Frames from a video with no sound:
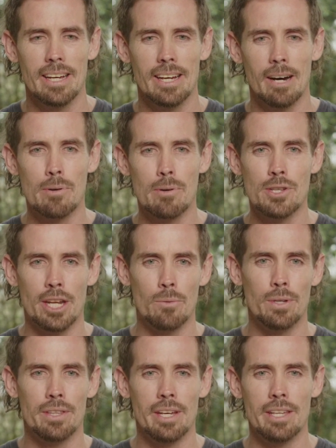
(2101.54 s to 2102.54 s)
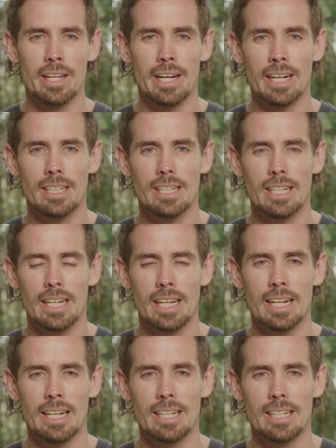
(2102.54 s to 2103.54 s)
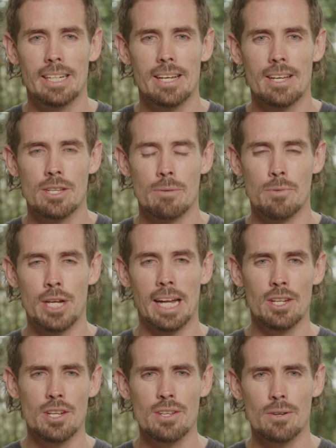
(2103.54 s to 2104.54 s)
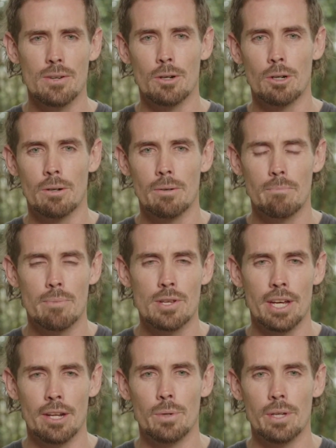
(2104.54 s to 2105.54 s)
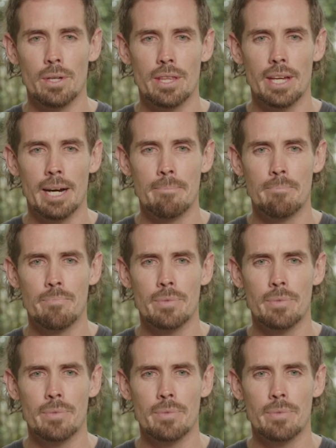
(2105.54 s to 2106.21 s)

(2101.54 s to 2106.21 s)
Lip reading: I'm presented with either some challenges or presented with an